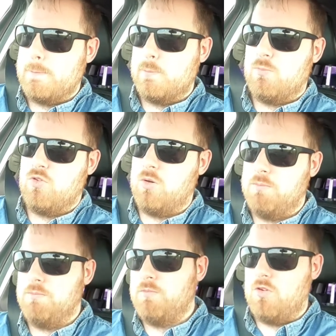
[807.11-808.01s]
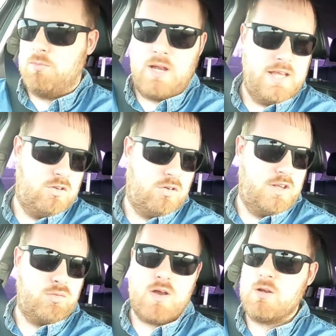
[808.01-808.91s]
Some lanes on
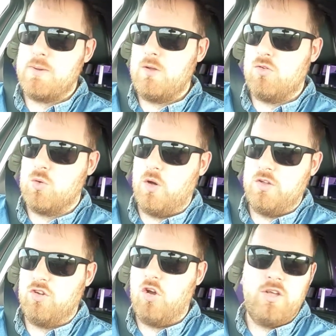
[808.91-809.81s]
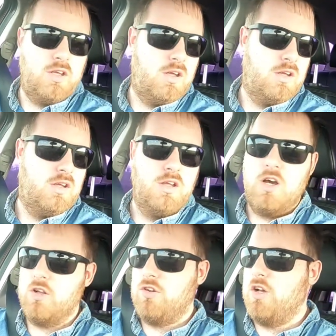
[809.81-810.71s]
these roundabouts are quite tight.
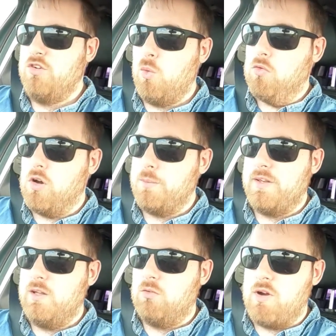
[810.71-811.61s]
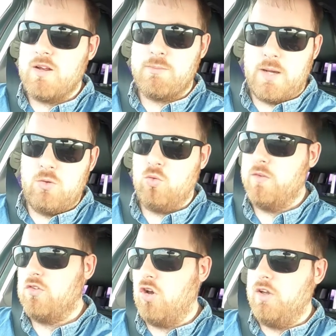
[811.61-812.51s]
I do alright with the little roundabouts, all the
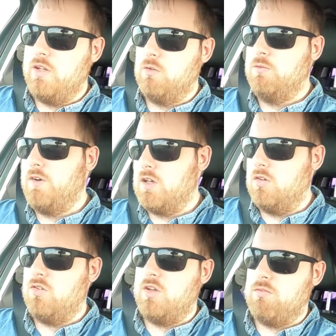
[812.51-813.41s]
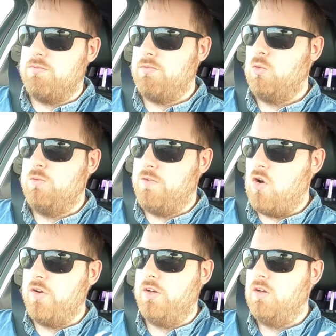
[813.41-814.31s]
tight little fuckers, they're all
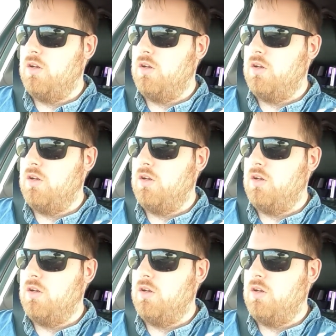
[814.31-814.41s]
fine.